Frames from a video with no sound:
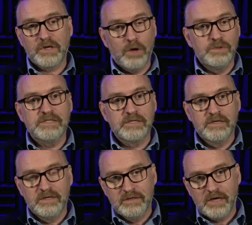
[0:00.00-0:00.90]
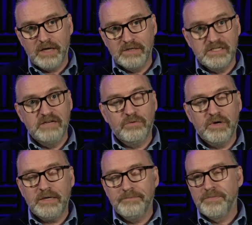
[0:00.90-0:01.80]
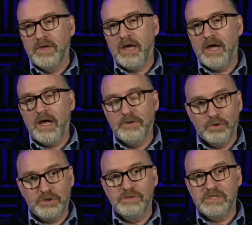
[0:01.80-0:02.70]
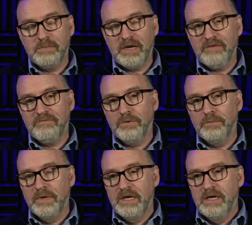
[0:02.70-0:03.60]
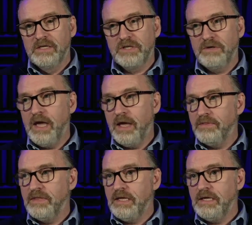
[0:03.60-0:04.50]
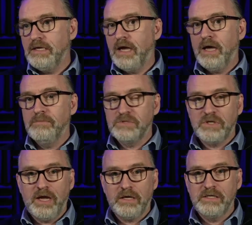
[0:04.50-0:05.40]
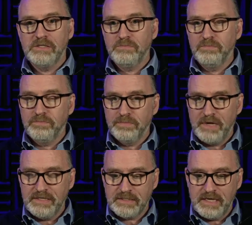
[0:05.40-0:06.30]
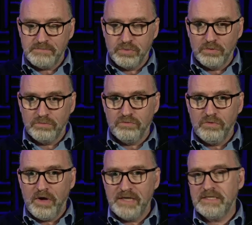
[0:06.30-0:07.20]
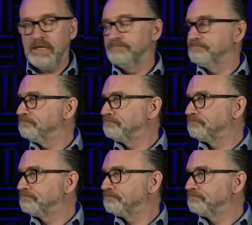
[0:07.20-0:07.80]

coded delivery, not using a platform. So yeah, the cycle is brought right in.